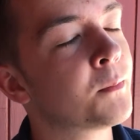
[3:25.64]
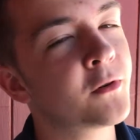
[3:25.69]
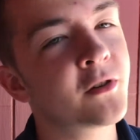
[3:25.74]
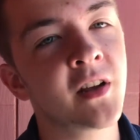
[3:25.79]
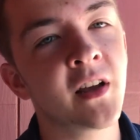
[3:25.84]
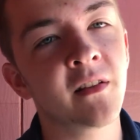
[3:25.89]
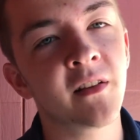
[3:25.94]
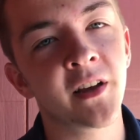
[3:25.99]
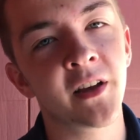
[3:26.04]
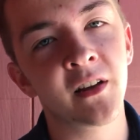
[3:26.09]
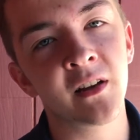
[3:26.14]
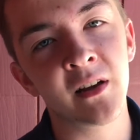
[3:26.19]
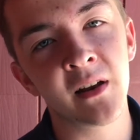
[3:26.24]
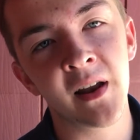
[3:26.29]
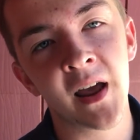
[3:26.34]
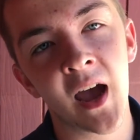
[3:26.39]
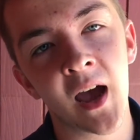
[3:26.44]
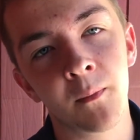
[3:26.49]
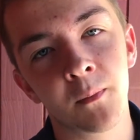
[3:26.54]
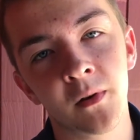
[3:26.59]
pretend like it
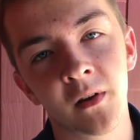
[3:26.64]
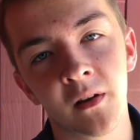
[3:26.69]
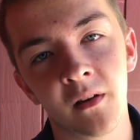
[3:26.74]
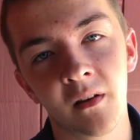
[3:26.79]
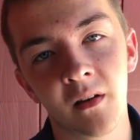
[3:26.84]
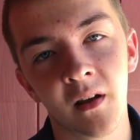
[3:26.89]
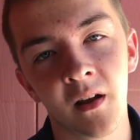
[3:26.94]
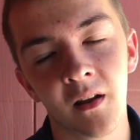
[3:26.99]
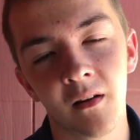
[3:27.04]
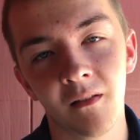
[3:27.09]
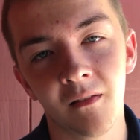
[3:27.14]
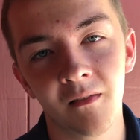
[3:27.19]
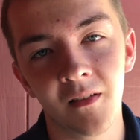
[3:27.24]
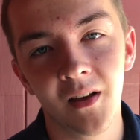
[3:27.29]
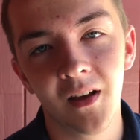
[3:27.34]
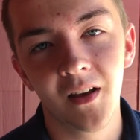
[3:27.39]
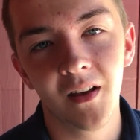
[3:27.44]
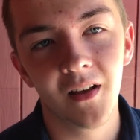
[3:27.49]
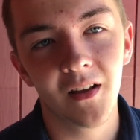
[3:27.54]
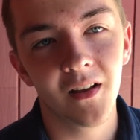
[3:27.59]
didn't happen, and
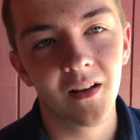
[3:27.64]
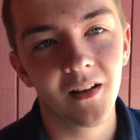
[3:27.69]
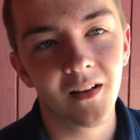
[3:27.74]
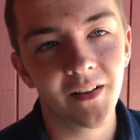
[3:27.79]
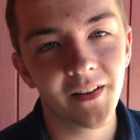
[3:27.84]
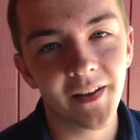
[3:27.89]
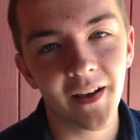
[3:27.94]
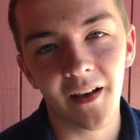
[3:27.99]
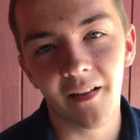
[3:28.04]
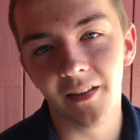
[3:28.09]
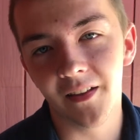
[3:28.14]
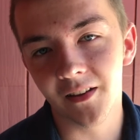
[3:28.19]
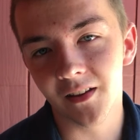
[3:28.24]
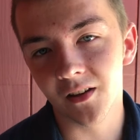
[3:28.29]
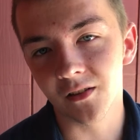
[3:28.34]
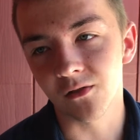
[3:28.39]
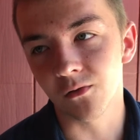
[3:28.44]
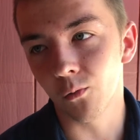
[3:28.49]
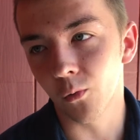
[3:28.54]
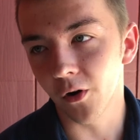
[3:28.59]
yeah, that
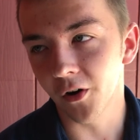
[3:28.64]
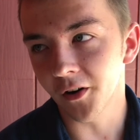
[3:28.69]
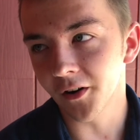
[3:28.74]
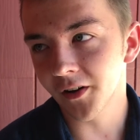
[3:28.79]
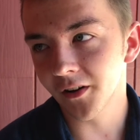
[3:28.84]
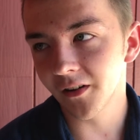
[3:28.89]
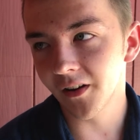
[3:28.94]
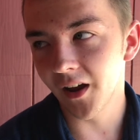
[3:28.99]
doesn't work.